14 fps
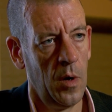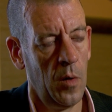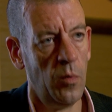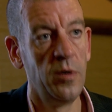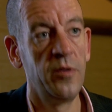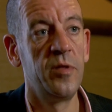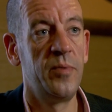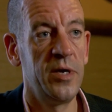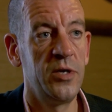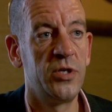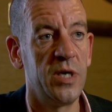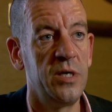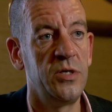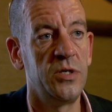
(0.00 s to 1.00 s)
One of the big
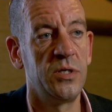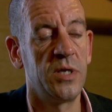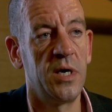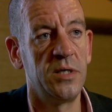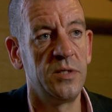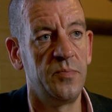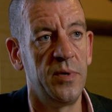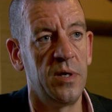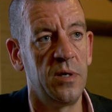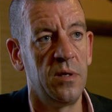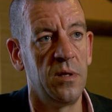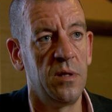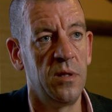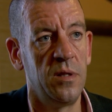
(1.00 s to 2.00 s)
changes has
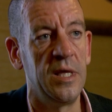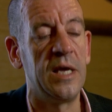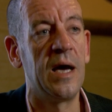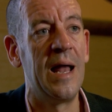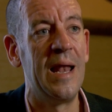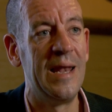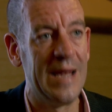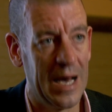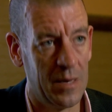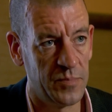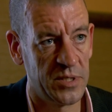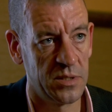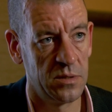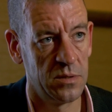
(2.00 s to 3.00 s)
been the
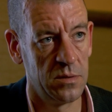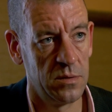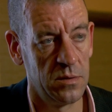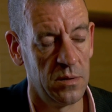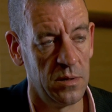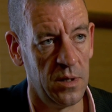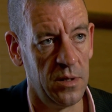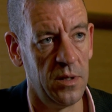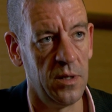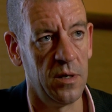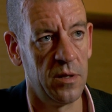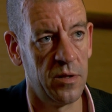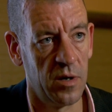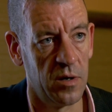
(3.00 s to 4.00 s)
collapse in the
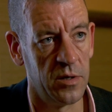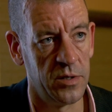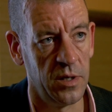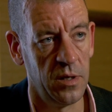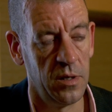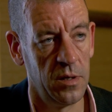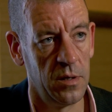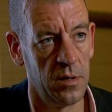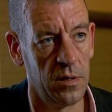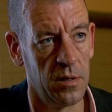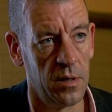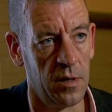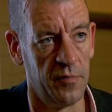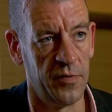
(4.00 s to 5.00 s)
authority
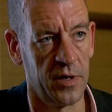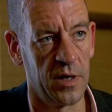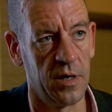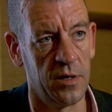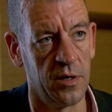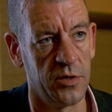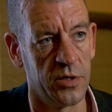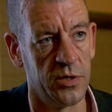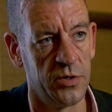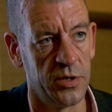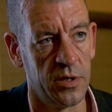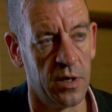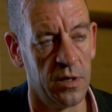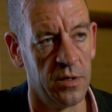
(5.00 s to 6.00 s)
of the Catholic Church
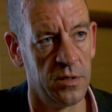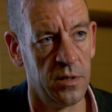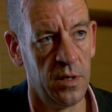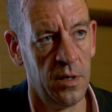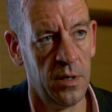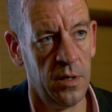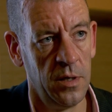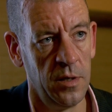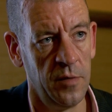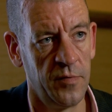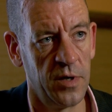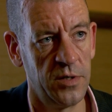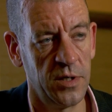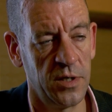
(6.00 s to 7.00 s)
in Ireland. You've
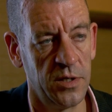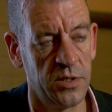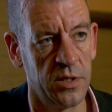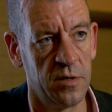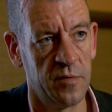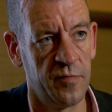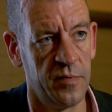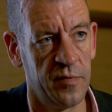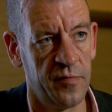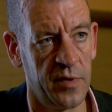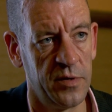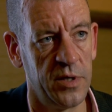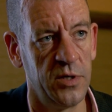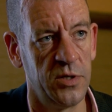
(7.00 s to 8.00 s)
got to consider from the
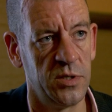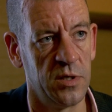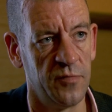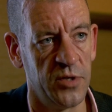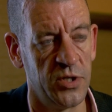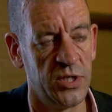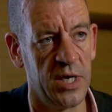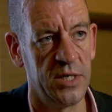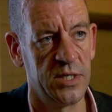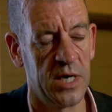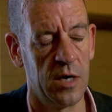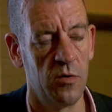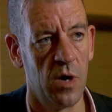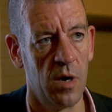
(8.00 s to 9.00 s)
foundation of the state
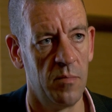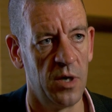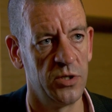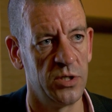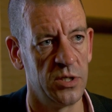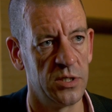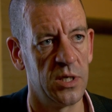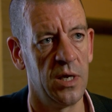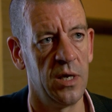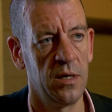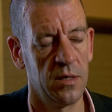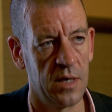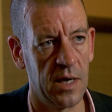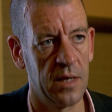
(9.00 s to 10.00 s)
how homogenously
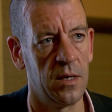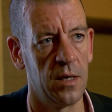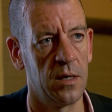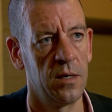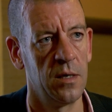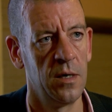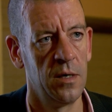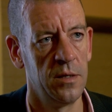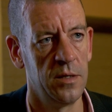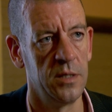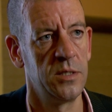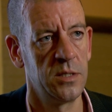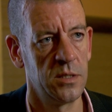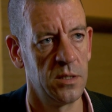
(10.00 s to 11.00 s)
Catholic
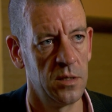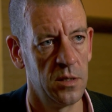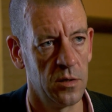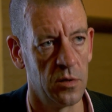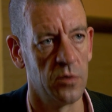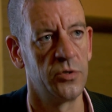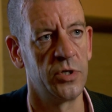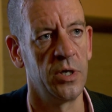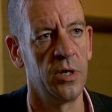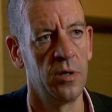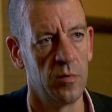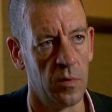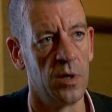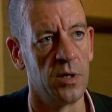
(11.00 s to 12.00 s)
this country
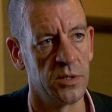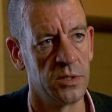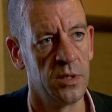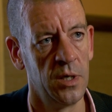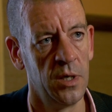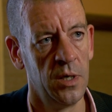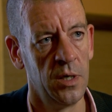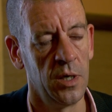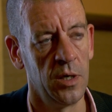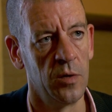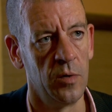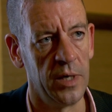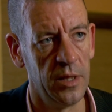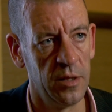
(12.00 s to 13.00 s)
was. You
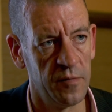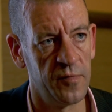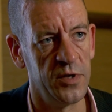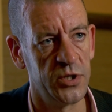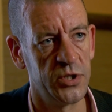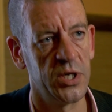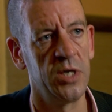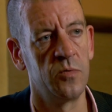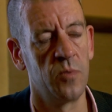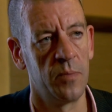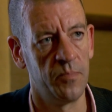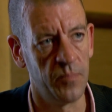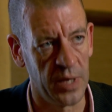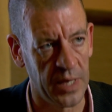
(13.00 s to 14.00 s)
know, in the Free State,
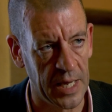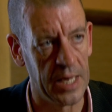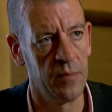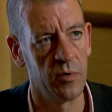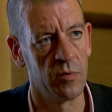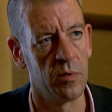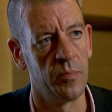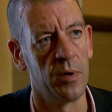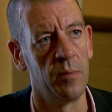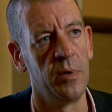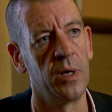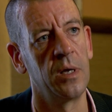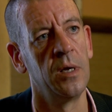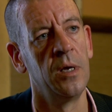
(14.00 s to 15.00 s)
what became the
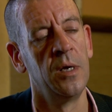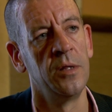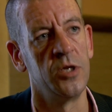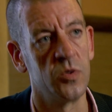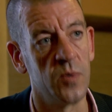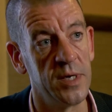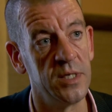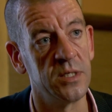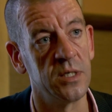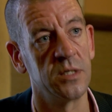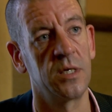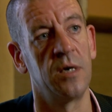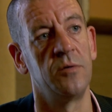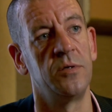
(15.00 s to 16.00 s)
Republic, the 26
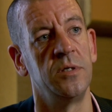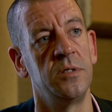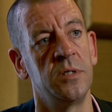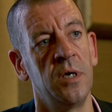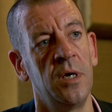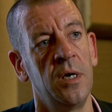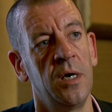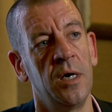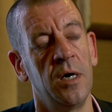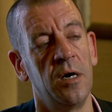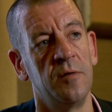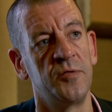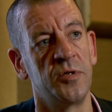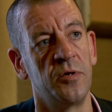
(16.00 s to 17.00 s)
counties
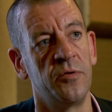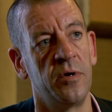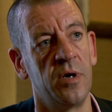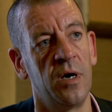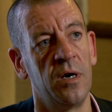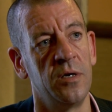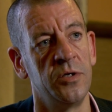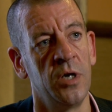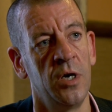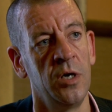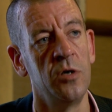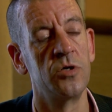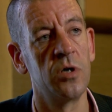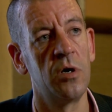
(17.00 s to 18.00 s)
of Southern Ireland,
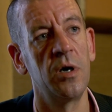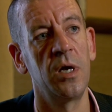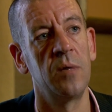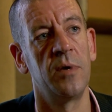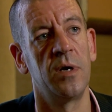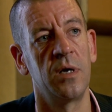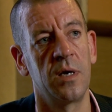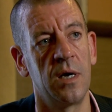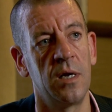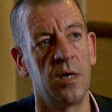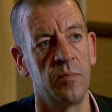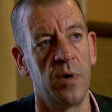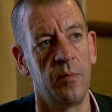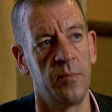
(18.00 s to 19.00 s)
you're talking about a
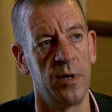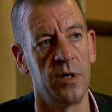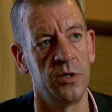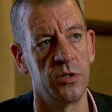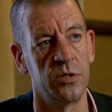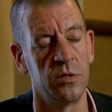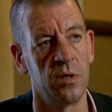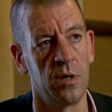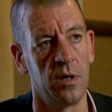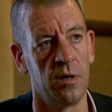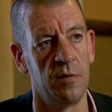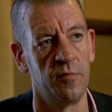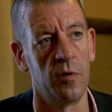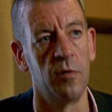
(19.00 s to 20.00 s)
Catholic population
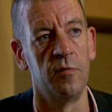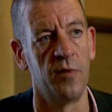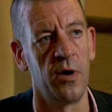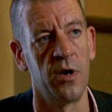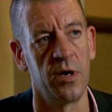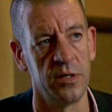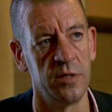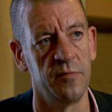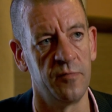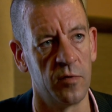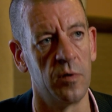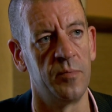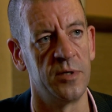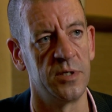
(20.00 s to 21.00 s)
of over
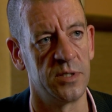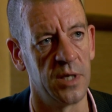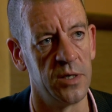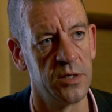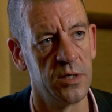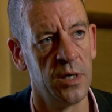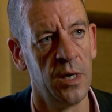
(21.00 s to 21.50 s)
94%.